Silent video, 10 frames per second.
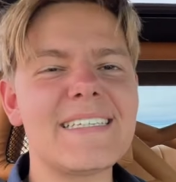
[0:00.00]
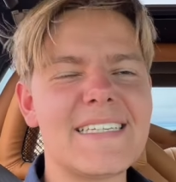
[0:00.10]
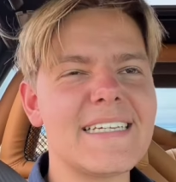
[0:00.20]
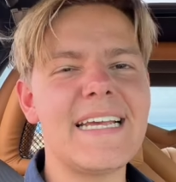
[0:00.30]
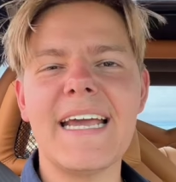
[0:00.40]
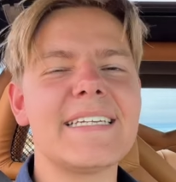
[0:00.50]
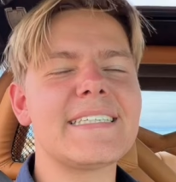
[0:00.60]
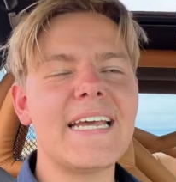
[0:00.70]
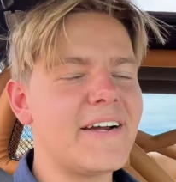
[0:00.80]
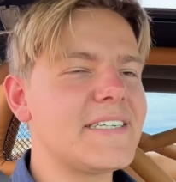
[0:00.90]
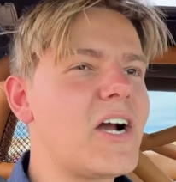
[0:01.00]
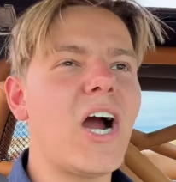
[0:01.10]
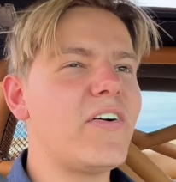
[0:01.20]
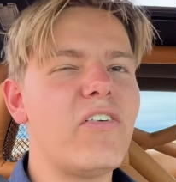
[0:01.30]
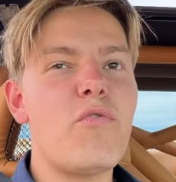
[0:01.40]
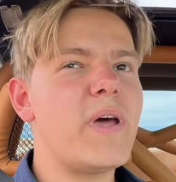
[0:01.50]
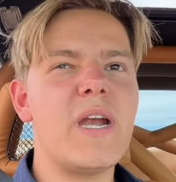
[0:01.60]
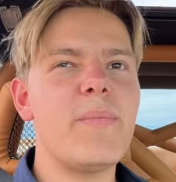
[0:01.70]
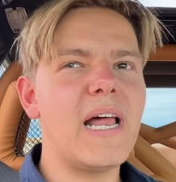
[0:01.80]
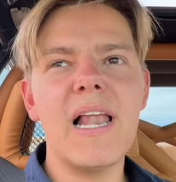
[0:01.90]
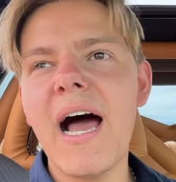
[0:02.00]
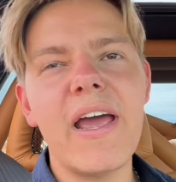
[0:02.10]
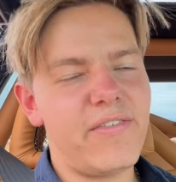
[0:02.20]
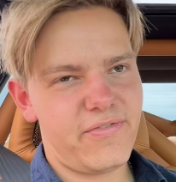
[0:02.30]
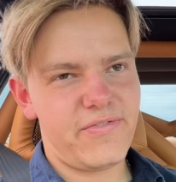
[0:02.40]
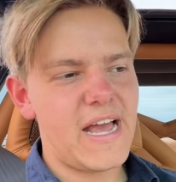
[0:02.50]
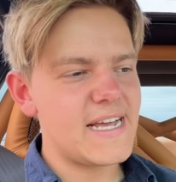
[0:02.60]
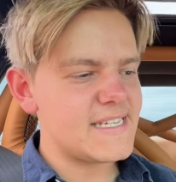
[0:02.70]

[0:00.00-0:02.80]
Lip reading: the second scariest car I've ever been in my life. That is